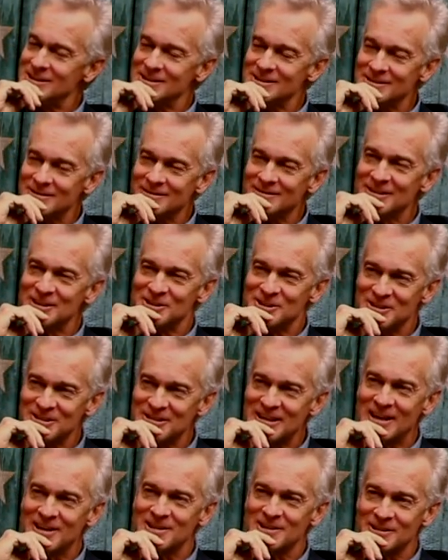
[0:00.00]
is, this is
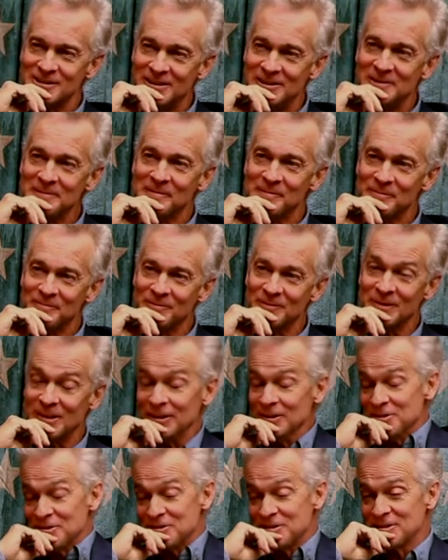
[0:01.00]
actually, you
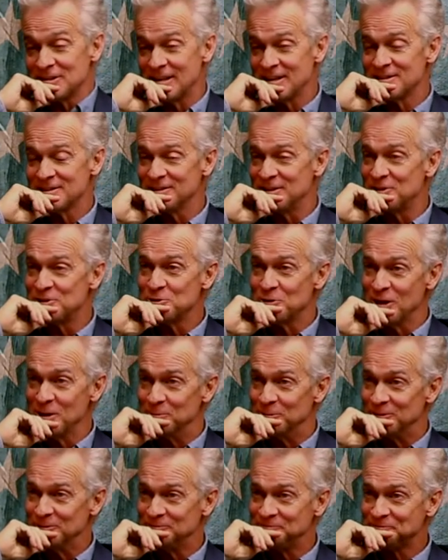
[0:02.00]
know, this is actually
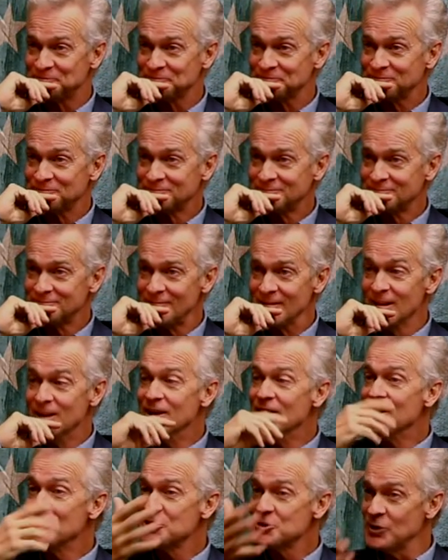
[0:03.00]
enjoyable.
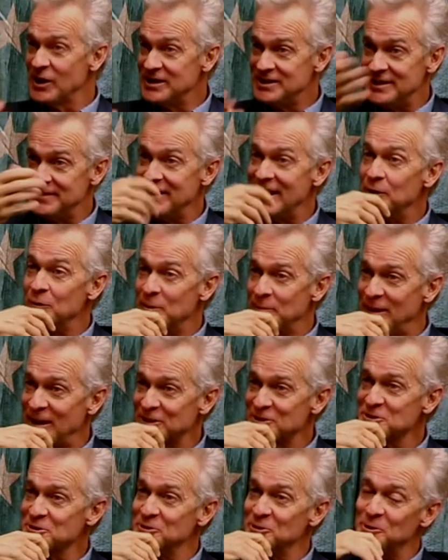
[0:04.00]
So I did that, went back
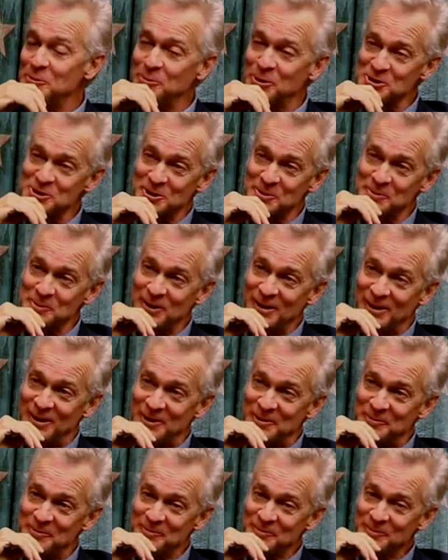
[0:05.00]
to school, put some,
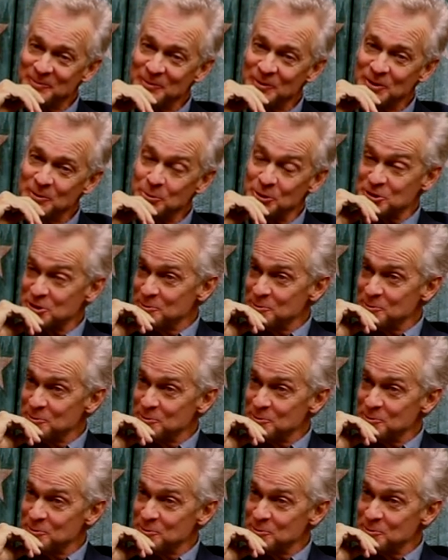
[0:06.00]
um, put